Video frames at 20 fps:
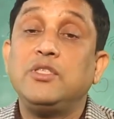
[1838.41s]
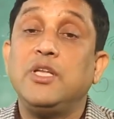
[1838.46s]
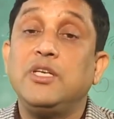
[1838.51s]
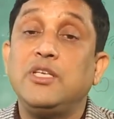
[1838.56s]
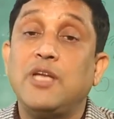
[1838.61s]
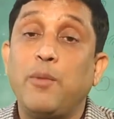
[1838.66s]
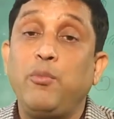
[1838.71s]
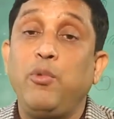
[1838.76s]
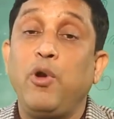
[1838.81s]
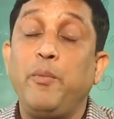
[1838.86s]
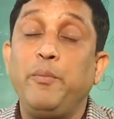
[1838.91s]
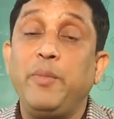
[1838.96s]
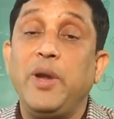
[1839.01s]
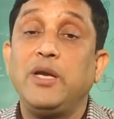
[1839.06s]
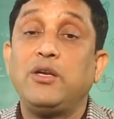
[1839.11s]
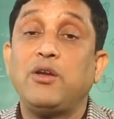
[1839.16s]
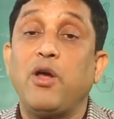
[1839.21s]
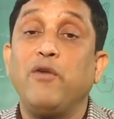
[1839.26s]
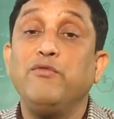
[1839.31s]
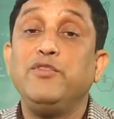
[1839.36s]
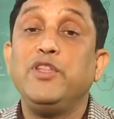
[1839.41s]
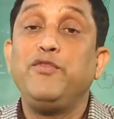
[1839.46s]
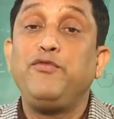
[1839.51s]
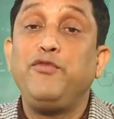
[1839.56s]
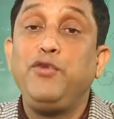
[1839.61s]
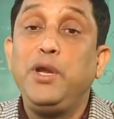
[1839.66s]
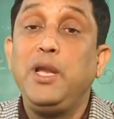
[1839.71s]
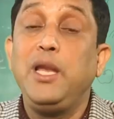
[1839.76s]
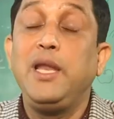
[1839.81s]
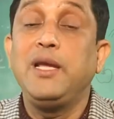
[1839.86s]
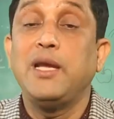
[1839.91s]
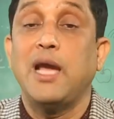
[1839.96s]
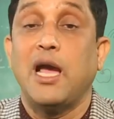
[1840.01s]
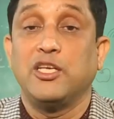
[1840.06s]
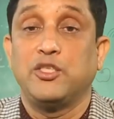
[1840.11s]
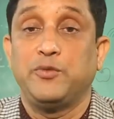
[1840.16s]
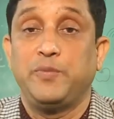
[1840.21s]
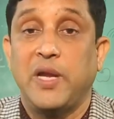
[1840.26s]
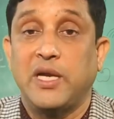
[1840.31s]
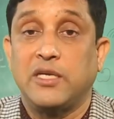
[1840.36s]
the development of the feeling
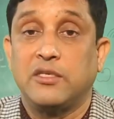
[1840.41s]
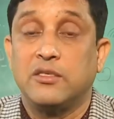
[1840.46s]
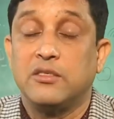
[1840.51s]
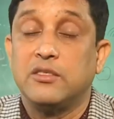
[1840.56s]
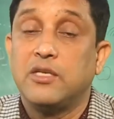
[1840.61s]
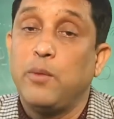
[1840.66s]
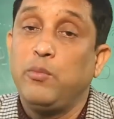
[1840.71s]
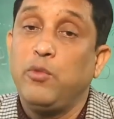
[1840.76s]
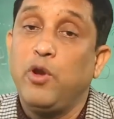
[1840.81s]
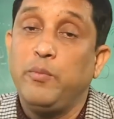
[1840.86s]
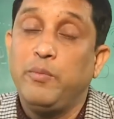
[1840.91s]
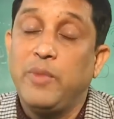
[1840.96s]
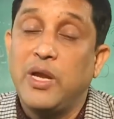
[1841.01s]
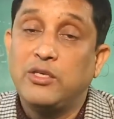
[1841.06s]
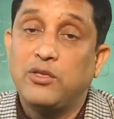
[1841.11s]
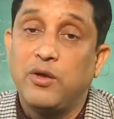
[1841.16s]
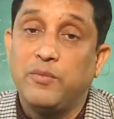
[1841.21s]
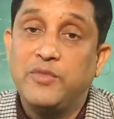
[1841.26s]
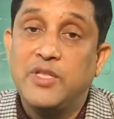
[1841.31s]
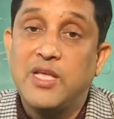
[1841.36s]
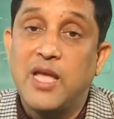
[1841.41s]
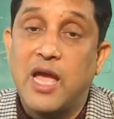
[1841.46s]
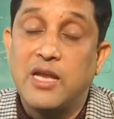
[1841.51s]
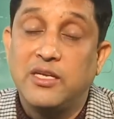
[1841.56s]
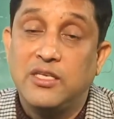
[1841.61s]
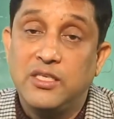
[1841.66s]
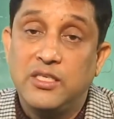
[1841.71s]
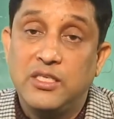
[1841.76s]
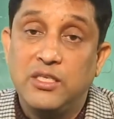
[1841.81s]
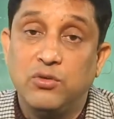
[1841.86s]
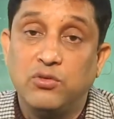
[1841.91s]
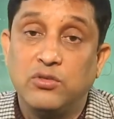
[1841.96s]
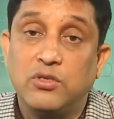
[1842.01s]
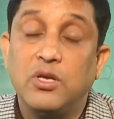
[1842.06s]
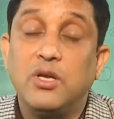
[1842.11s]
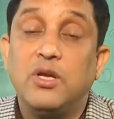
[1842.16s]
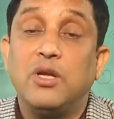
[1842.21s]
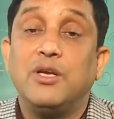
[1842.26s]
aspect, development of the attitude,